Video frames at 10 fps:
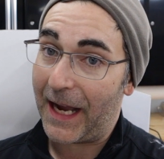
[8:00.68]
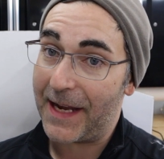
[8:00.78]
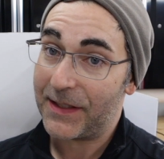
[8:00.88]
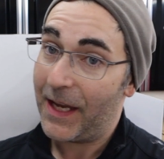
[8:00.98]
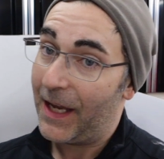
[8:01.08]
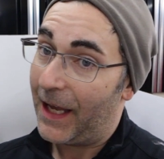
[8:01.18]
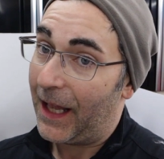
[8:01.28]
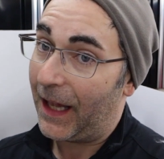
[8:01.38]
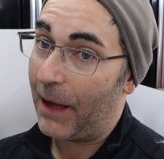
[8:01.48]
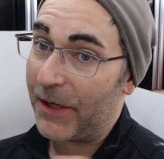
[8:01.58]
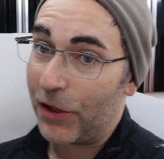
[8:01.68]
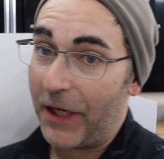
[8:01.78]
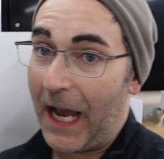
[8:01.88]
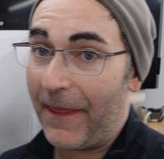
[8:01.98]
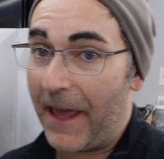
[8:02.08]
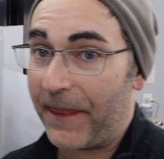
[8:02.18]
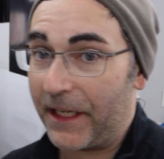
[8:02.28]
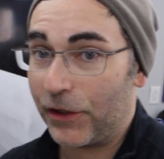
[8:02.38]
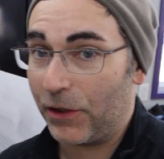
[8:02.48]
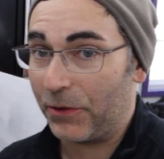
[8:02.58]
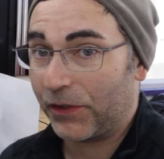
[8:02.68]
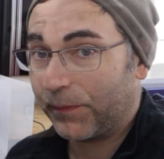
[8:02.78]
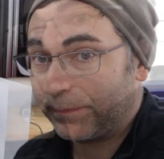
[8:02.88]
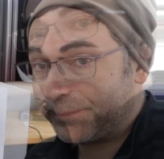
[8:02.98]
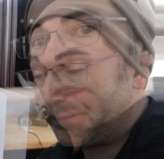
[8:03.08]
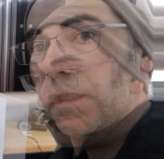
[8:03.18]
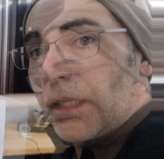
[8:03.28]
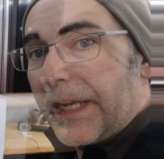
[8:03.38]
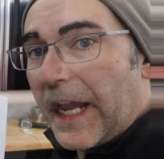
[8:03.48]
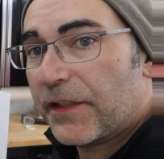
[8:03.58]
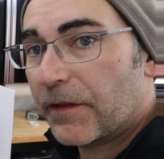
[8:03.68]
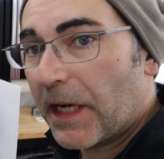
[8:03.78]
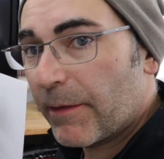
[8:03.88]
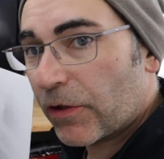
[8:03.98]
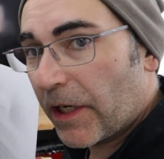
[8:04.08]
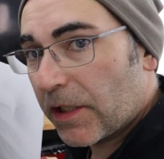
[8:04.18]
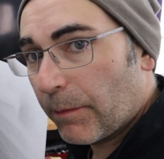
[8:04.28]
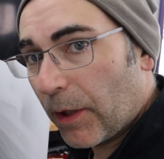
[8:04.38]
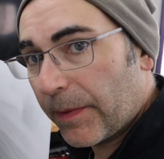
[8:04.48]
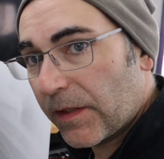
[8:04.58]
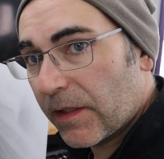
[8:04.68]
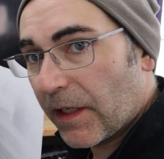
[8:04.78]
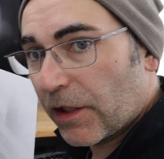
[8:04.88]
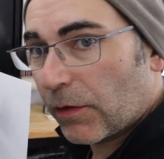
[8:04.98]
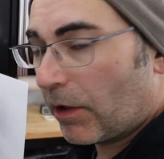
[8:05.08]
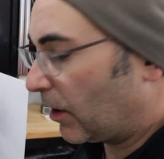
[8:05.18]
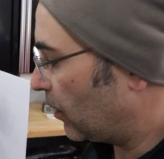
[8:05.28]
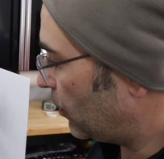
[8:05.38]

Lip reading: guys, let me show you how that thing shoots. Okay, guys, for demonstration purposes, I just wanted to